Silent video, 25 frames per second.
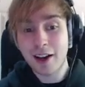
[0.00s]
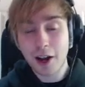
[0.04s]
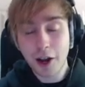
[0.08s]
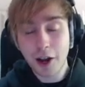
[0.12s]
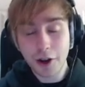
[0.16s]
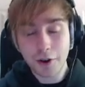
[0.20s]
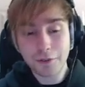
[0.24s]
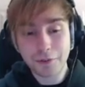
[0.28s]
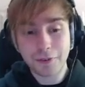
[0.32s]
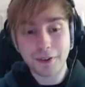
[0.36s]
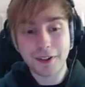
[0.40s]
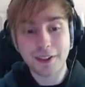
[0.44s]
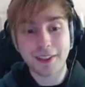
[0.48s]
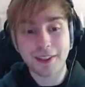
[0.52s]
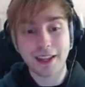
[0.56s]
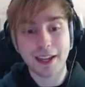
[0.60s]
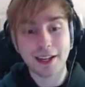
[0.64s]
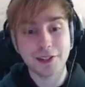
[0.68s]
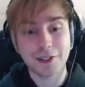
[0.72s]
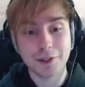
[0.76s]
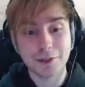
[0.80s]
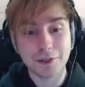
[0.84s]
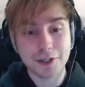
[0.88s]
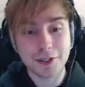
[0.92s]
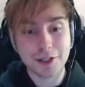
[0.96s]
Hopefully they
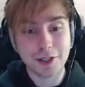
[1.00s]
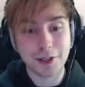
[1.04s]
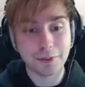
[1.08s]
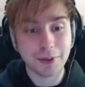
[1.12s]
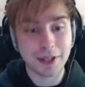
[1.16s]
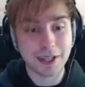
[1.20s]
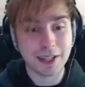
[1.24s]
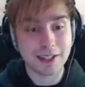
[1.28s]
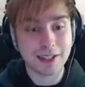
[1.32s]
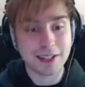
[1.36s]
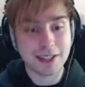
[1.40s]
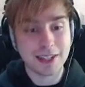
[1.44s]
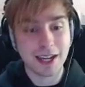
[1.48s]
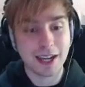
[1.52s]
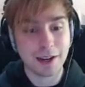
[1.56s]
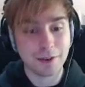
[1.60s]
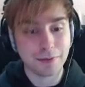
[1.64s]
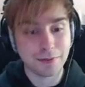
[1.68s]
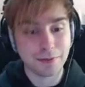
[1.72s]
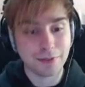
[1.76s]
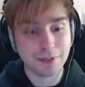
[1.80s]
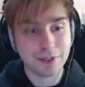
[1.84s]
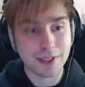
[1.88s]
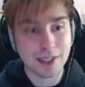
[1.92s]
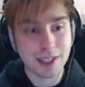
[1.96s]
do, so that we can see
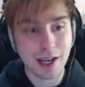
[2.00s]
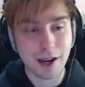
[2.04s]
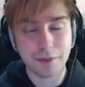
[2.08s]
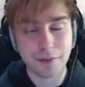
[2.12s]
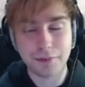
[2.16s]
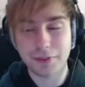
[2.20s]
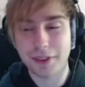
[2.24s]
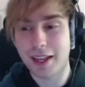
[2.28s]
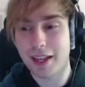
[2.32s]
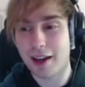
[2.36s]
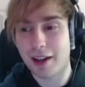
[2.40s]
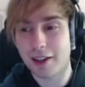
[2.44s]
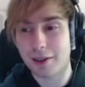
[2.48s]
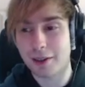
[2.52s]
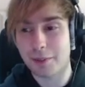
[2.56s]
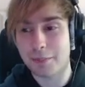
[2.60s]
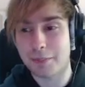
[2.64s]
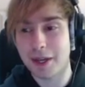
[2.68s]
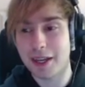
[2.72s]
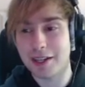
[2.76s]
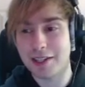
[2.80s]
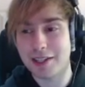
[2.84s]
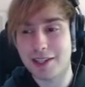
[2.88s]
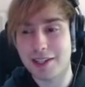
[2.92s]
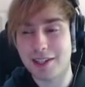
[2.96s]
if some of the other
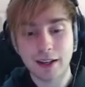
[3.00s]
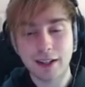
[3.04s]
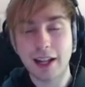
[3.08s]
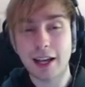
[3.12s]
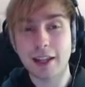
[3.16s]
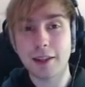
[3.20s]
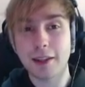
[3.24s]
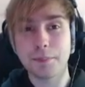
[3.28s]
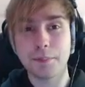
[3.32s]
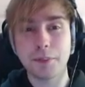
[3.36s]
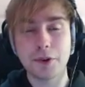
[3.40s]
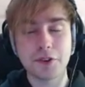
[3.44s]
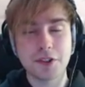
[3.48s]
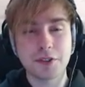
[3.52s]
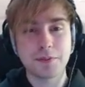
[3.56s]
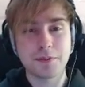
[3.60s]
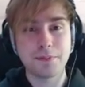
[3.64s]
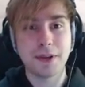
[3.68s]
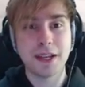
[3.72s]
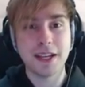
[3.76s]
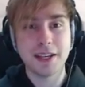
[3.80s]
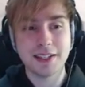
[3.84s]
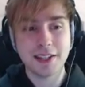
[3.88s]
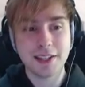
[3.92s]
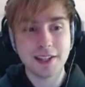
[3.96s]
pieces, like the bush
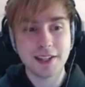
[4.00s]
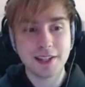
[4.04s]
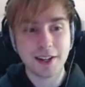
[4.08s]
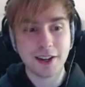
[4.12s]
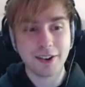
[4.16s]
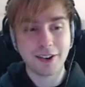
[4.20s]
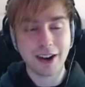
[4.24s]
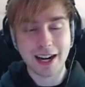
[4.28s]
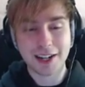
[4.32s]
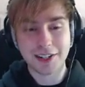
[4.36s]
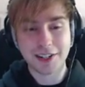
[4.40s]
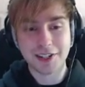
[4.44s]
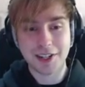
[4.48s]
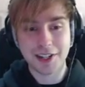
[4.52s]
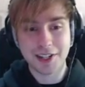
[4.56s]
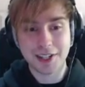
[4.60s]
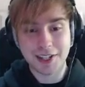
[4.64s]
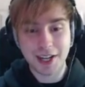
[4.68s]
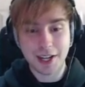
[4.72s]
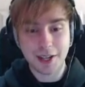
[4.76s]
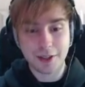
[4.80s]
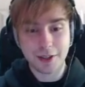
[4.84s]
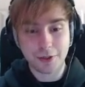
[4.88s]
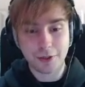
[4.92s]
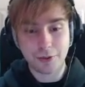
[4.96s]
pieces, are actually
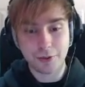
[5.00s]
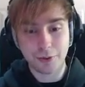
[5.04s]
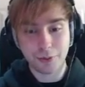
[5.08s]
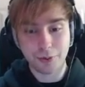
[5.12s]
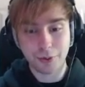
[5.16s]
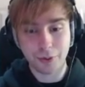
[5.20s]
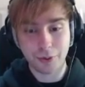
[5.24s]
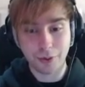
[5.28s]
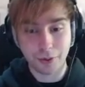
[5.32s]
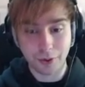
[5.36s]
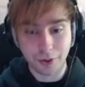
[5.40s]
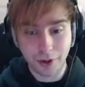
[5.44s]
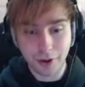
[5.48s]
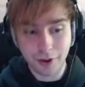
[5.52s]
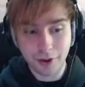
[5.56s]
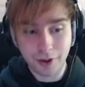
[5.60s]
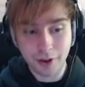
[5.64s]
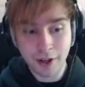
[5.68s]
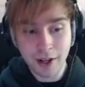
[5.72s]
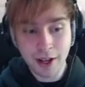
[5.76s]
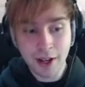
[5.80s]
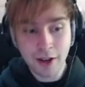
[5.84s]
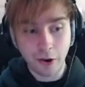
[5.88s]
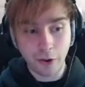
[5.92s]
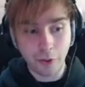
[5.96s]
see-through or not,
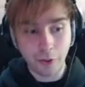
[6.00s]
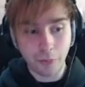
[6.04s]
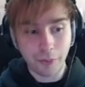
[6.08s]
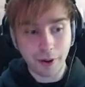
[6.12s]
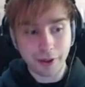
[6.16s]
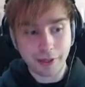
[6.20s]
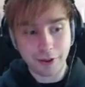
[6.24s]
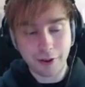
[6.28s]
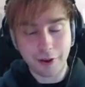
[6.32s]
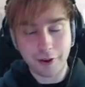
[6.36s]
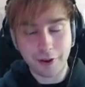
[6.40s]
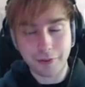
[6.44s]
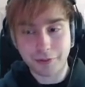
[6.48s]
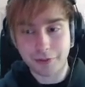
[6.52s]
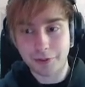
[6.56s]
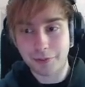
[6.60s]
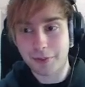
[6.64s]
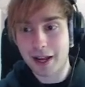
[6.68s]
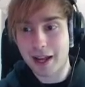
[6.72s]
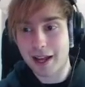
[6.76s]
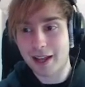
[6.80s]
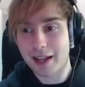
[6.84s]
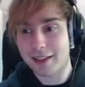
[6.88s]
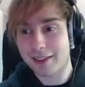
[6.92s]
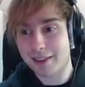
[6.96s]
or whether you have to
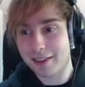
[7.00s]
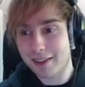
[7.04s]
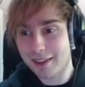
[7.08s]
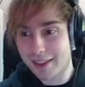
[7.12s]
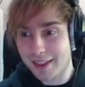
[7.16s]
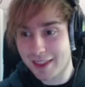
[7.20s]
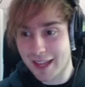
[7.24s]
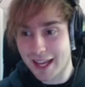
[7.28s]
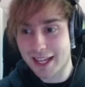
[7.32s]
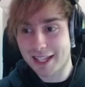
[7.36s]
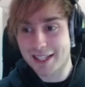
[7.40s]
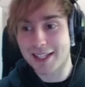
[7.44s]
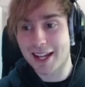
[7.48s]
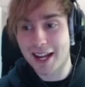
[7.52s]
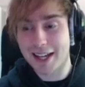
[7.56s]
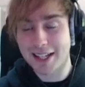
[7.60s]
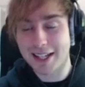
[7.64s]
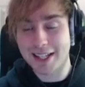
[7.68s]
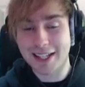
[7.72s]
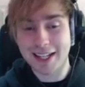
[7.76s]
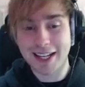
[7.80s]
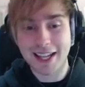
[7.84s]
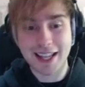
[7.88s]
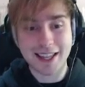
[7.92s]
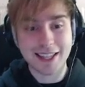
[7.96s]
wear things
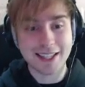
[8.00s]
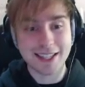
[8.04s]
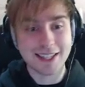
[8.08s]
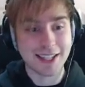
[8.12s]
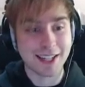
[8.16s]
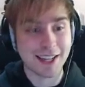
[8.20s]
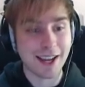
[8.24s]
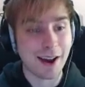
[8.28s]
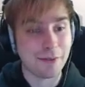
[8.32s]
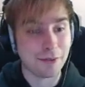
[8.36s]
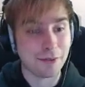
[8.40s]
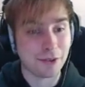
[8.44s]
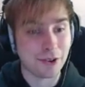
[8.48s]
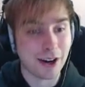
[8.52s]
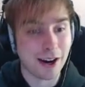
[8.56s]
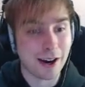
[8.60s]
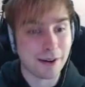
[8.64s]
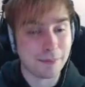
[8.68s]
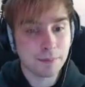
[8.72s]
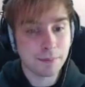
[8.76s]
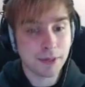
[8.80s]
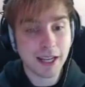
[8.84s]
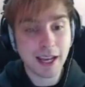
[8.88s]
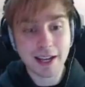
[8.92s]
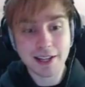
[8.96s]
underneath to cover up.
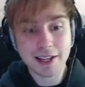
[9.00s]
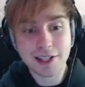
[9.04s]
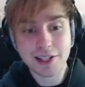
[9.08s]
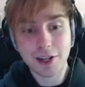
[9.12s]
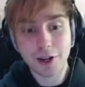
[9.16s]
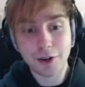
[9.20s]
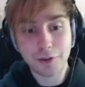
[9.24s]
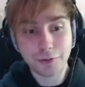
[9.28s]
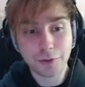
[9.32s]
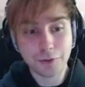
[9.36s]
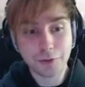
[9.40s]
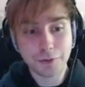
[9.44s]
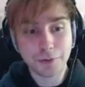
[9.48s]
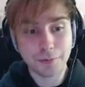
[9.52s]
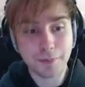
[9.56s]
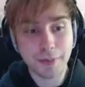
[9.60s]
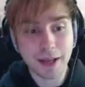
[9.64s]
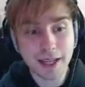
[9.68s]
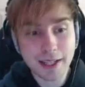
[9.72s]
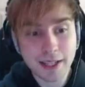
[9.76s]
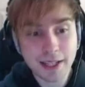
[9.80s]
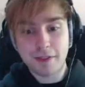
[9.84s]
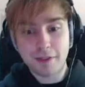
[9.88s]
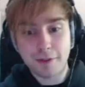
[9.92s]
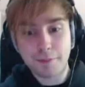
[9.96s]
But yeah, as an overall for
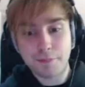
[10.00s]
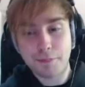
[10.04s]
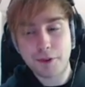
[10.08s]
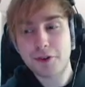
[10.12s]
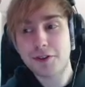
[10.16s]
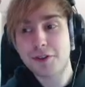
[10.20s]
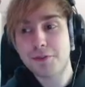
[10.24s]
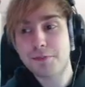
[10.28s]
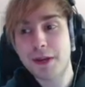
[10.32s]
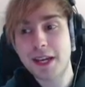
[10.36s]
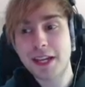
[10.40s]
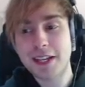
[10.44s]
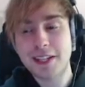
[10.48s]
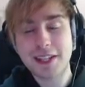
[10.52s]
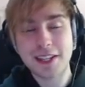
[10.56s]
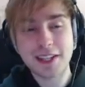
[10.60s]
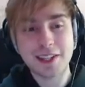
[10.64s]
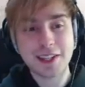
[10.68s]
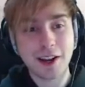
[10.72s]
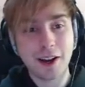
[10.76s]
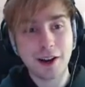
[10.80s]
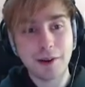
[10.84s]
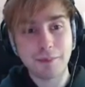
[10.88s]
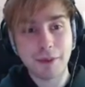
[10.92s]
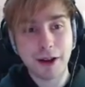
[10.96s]
me, the bush pieces
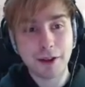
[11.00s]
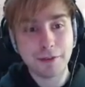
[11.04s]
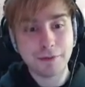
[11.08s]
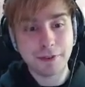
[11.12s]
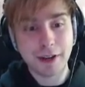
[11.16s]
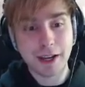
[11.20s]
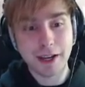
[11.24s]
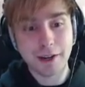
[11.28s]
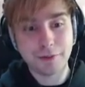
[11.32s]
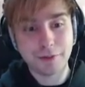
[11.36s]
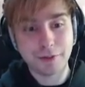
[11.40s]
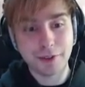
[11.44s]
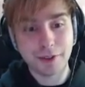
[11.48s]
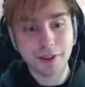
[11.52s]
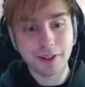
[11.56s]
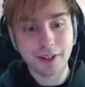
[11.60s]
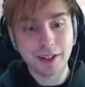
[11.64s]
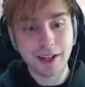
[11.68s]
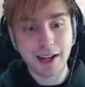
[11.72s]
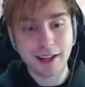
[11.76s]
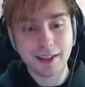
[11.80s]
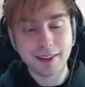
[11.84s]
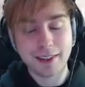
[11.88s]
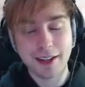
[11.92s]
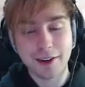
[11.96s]
aren't my favourite.
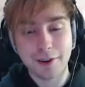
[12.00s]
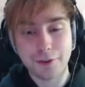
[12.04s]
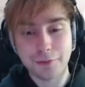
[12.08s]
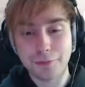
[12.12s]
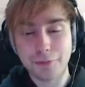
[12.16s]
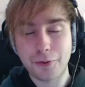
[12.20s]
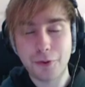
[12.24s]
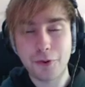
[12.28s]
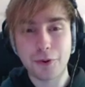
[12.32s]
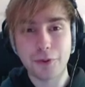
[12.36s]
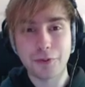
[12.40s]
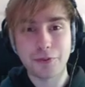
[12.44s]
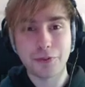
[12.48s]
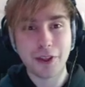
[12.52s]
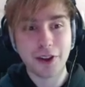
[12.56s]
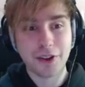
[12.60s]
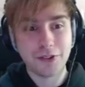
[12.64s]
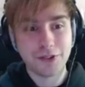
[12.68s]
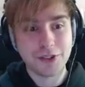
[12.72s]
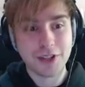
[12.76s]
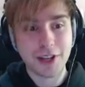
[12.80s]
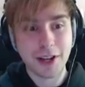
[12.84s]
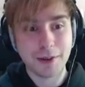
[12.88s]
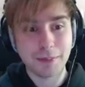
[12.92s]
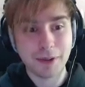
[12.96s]
Like, there are 4 of
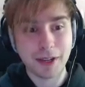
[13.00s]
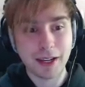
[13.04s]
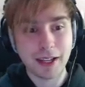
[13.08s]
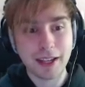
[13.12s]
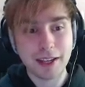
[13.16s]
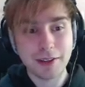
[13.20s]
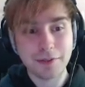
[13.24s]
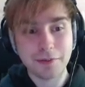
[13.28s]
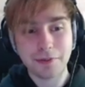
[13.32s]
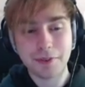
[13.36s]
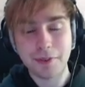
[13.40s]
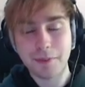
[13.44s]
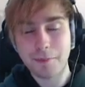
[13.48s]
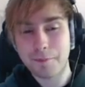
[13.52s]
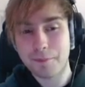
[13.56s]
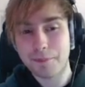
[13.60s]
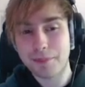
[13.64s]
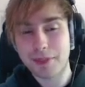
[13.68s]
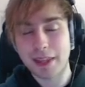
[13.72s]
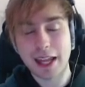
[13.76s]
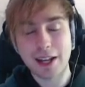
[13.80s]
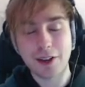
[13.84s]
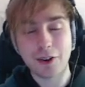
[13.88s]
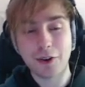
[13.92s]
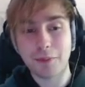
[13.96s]
those, I believe.
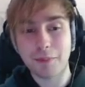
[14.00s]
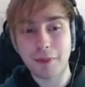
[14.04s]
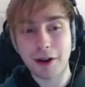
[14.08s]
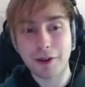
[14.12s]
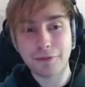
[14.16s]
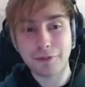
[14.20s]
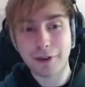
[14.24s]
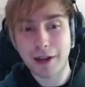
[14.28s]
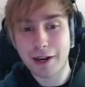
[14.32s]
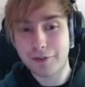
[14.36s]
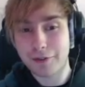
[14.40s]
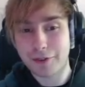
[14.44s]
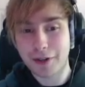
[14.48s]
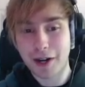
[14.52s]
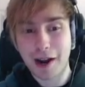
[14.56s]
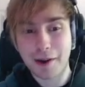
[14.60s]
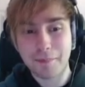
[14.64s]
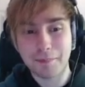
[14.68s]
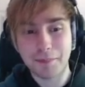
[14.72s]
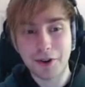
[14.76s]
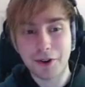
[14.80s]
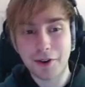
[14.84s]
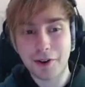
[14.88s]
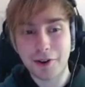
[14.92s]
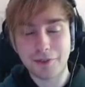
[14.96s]
They're not my favourite.
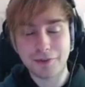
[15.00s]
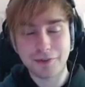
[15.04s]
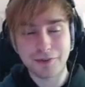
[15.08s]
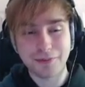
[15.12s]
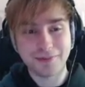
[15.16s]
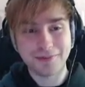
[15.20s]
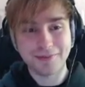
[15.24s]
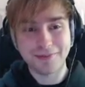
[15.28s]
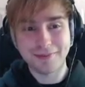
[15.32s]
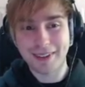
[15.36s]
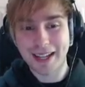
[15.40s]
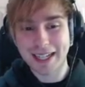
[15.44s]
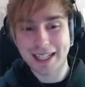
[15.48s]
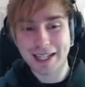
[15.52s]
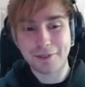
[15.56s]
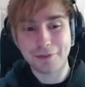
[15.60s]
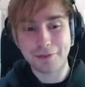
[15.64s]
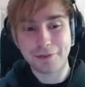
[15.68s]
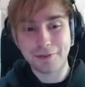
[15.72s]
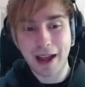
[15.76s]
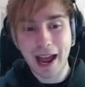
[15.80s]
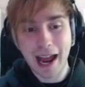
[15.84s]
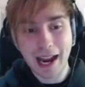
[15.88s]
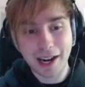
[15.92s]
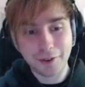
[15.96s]
I'm not a
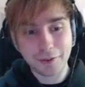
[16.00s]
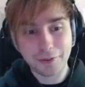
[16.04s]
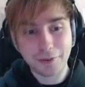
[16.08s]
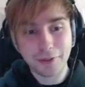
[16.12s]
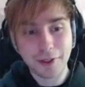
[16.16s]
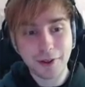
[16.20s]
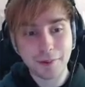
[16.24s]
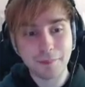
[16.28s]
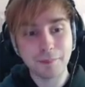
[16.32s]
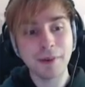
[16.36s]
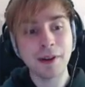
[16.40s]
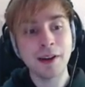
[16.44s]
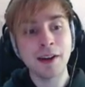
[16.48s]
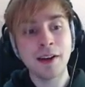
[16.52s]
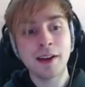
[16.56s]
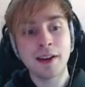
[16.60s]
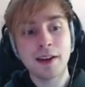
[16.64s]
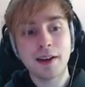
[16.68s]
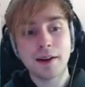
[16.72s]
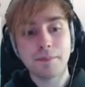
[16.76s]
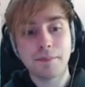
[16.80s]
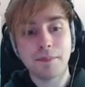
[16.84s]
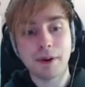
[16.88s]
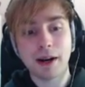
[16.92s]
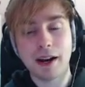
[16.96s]
fan of them.
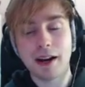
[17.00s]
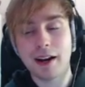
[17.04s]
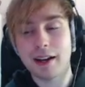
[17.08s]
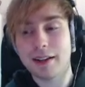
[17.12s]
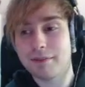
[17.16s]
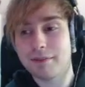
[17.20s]
But